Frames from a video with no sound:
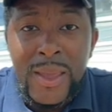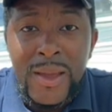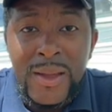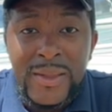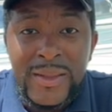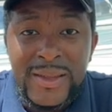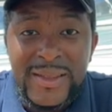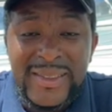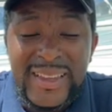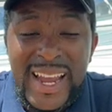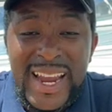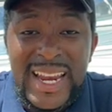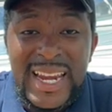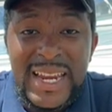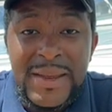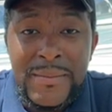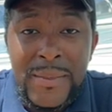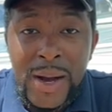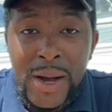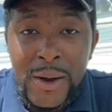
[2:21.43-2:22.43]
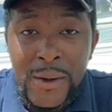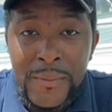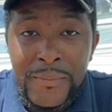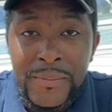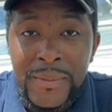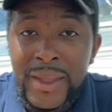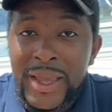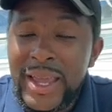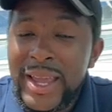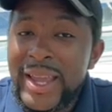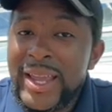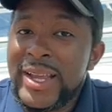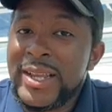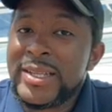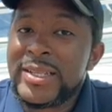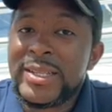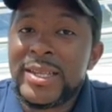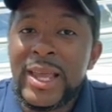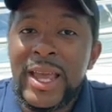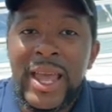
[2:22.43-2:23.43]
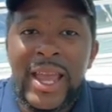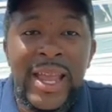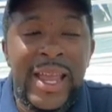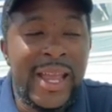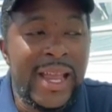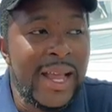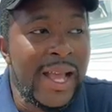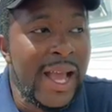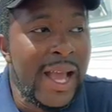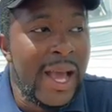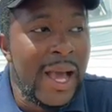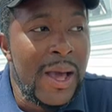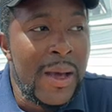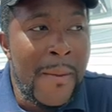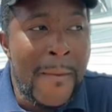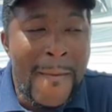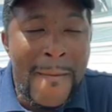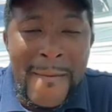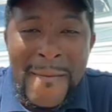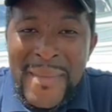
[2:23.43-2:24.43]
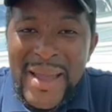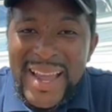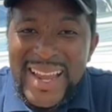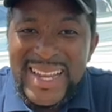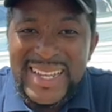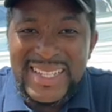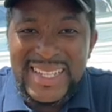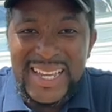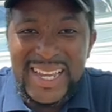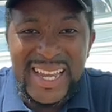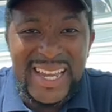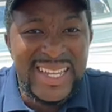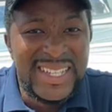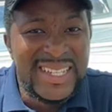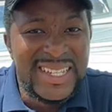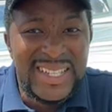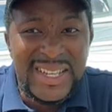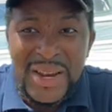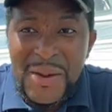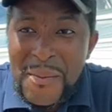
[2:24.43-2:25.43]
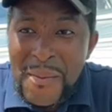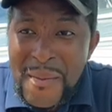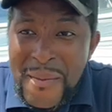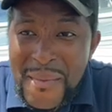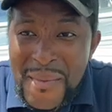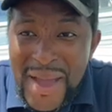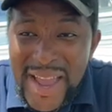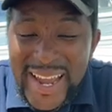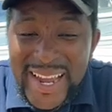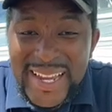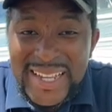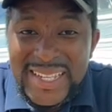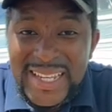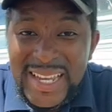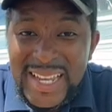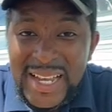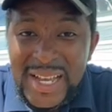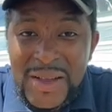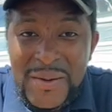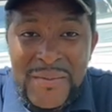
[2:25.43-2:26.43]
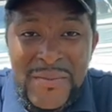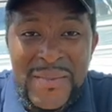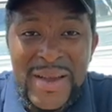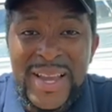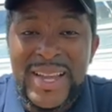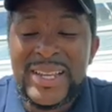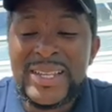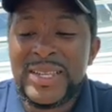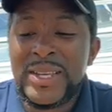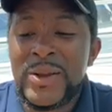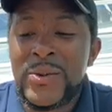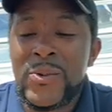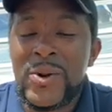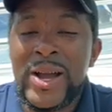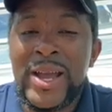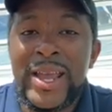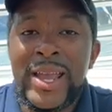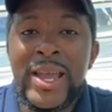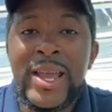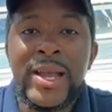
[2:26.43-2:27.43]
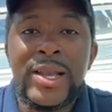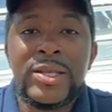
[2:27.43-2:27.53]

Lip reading: The daily mile, it is an amazing way